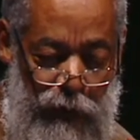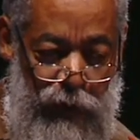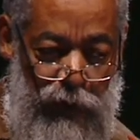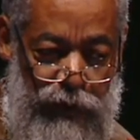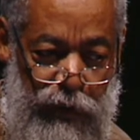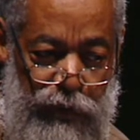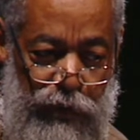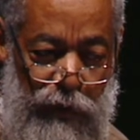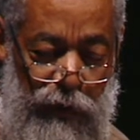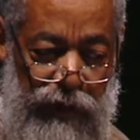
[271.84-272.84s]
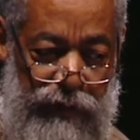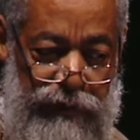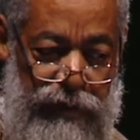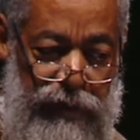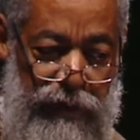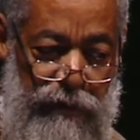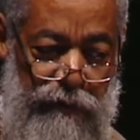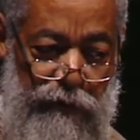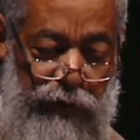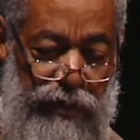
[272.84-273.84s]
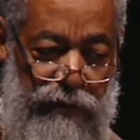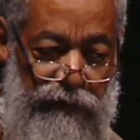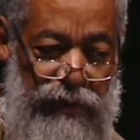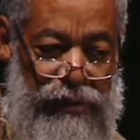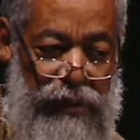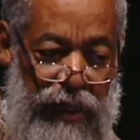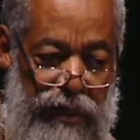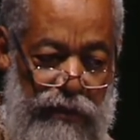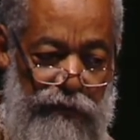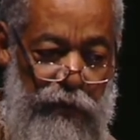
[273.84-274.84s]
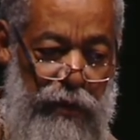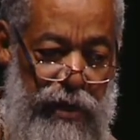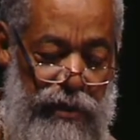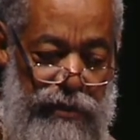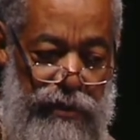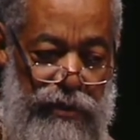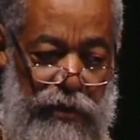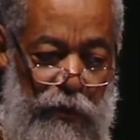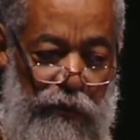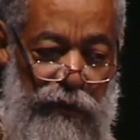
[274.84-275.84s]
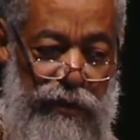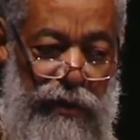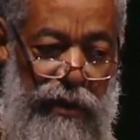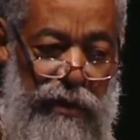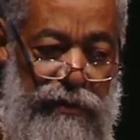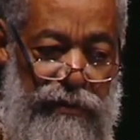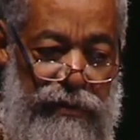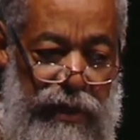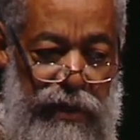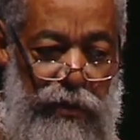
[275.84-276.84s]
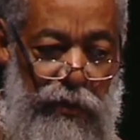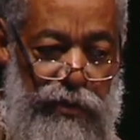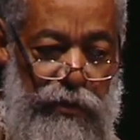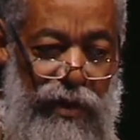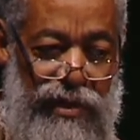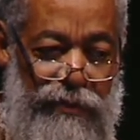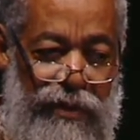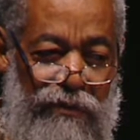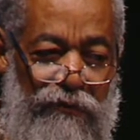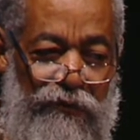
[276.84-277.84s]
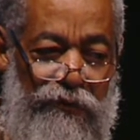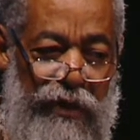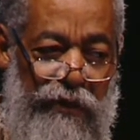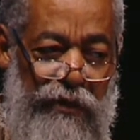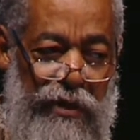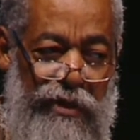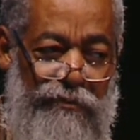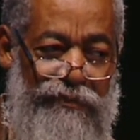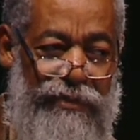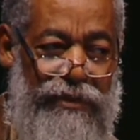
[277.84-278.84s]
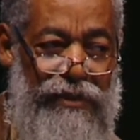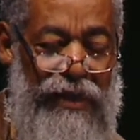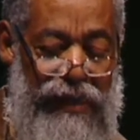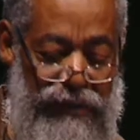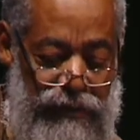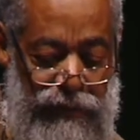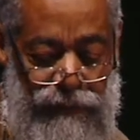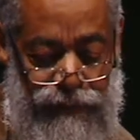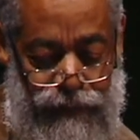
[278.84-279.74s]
We also saw that the rate of decline of new cases over the last decade or so has been very slight.